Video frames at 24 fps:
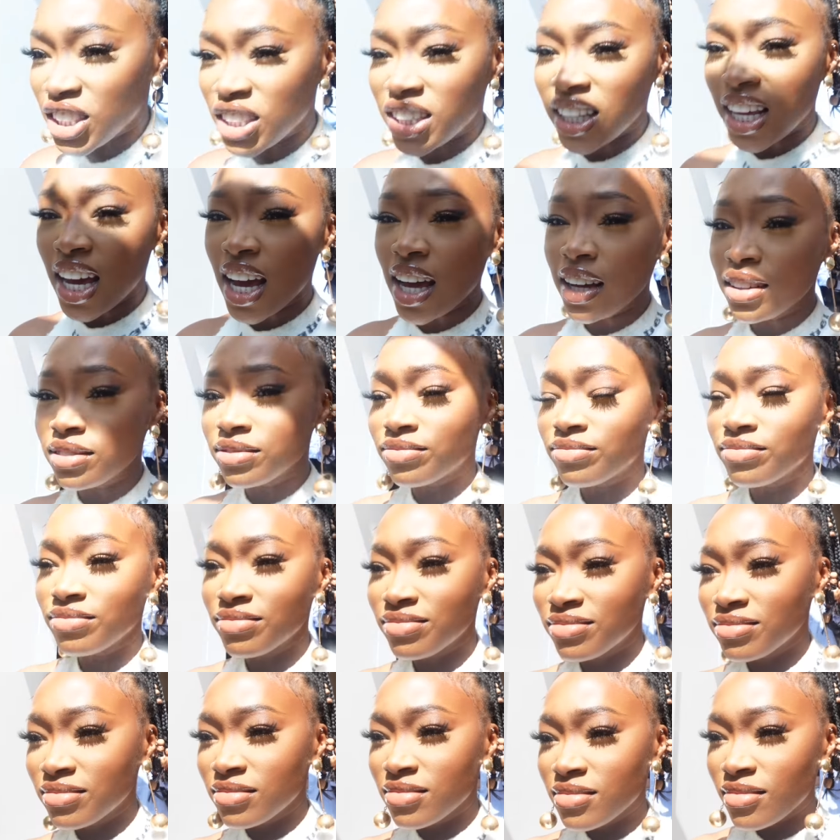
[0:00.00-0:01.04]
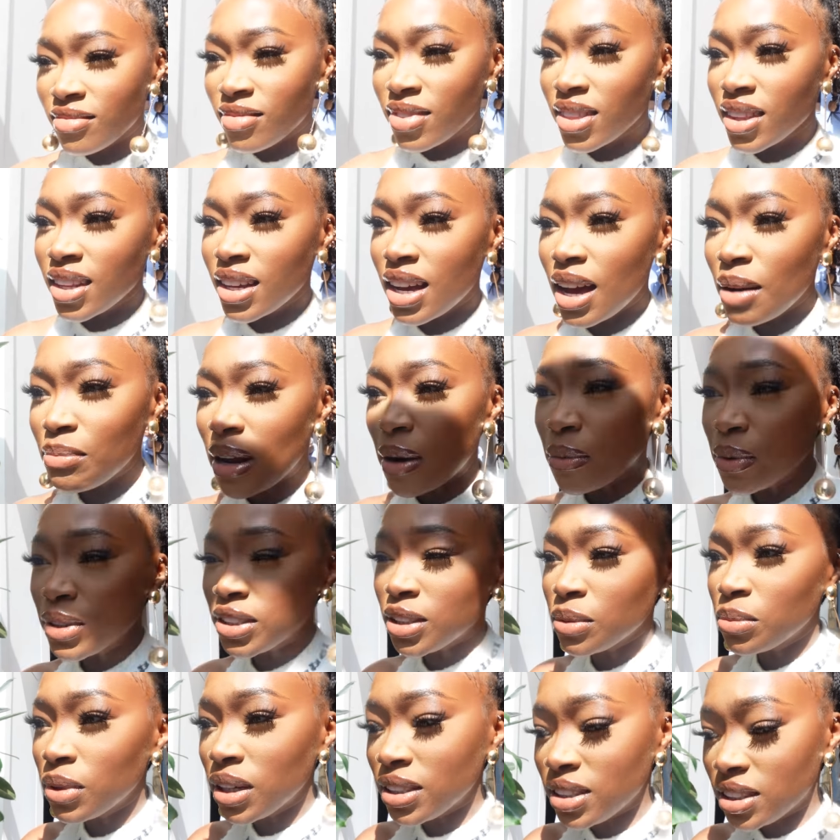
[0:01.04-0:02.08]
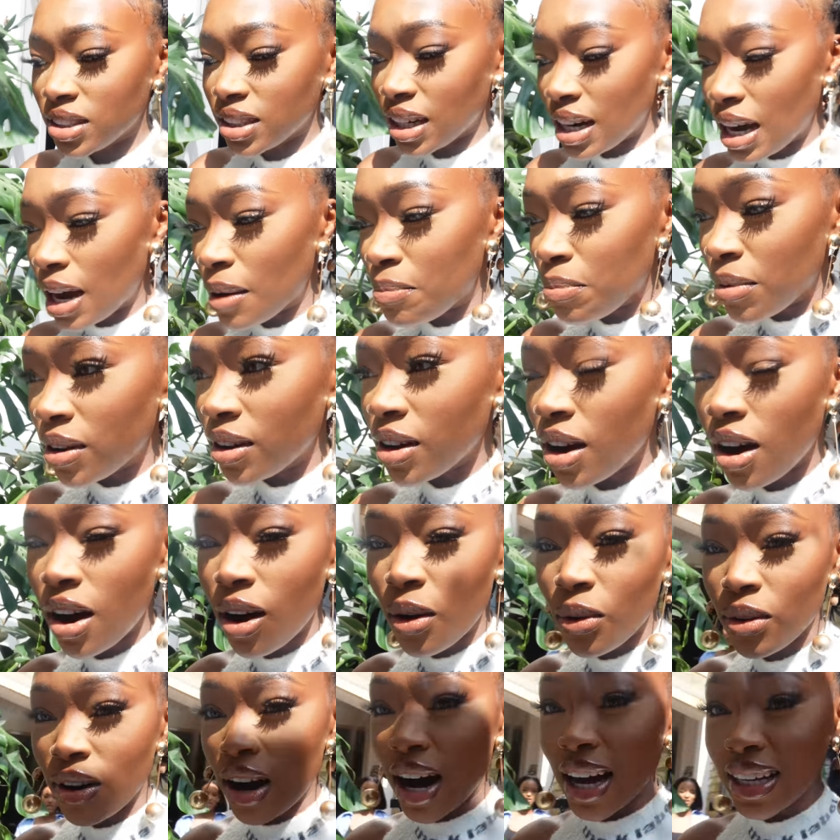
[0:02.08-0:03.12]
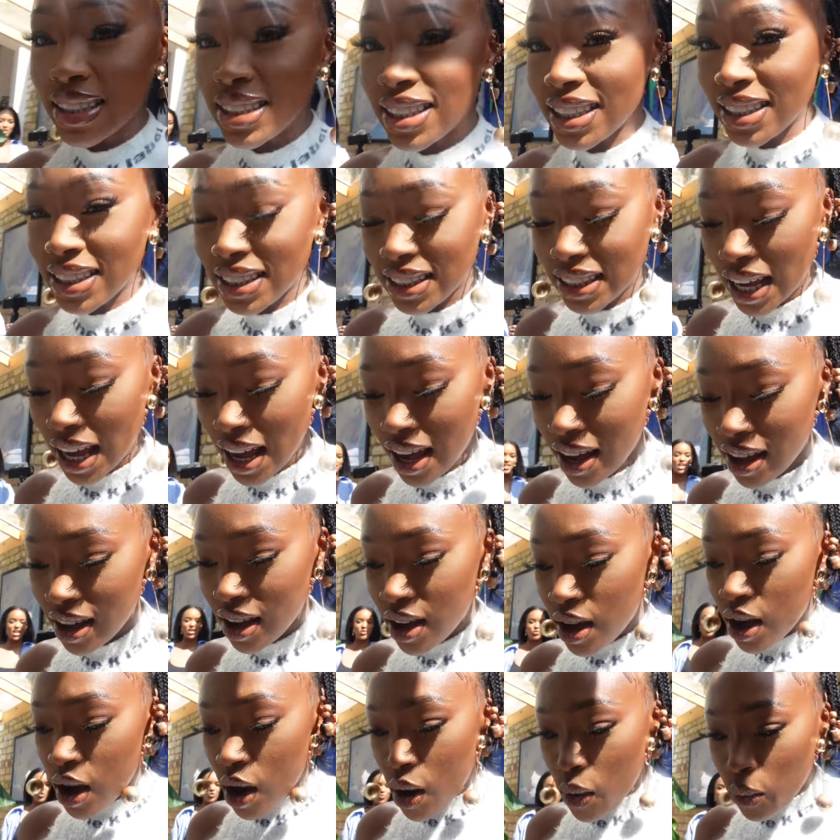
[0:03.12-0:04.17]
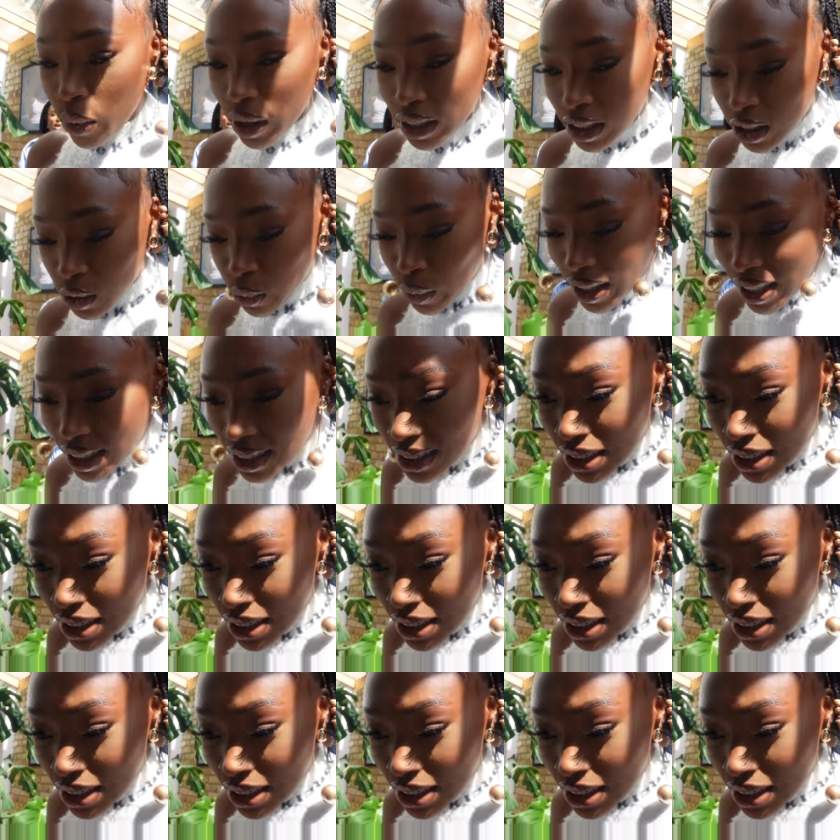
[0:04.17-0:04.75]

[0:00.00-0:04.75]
in there. I'm like, what's the worst that's gonna happen? Oh, guys, the set. When Twiggy